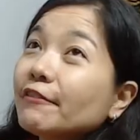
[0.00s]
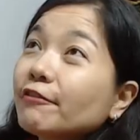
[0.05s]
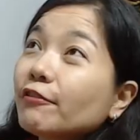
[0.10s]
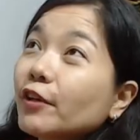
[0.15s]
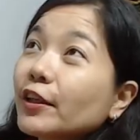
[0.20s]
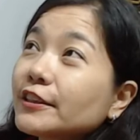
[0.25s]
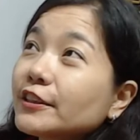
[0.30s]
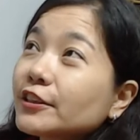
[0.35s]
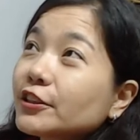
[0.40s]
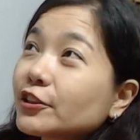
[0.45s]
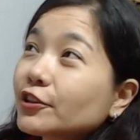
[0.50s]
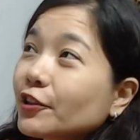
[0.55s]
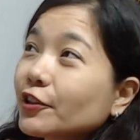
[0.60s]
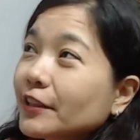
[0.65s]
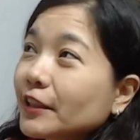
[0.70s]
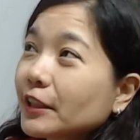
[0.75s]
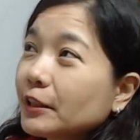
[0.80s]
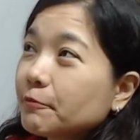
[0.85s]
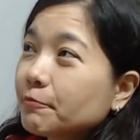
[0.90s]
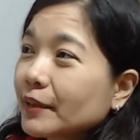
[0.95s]
one
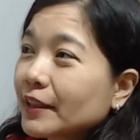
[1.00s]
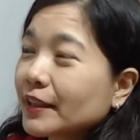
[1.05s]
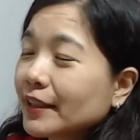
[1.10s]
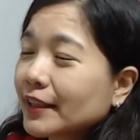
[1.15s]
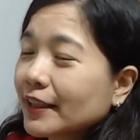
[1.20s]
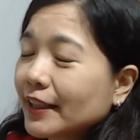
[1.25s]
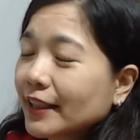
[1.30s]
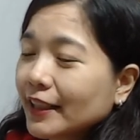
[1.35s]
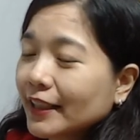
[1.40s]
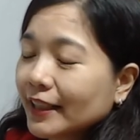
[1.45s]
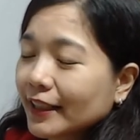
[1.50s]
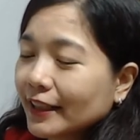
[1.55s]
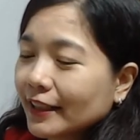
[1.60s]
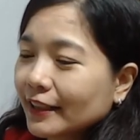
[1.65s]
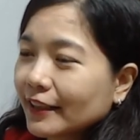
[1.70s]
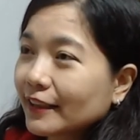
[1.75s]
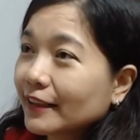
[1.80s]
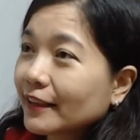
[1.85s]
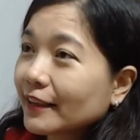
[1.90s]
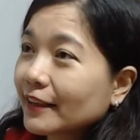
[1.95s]
story pa nga. Pero
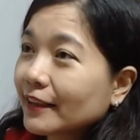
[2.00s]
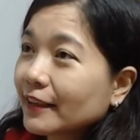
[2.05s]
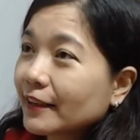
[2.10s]
walang doctor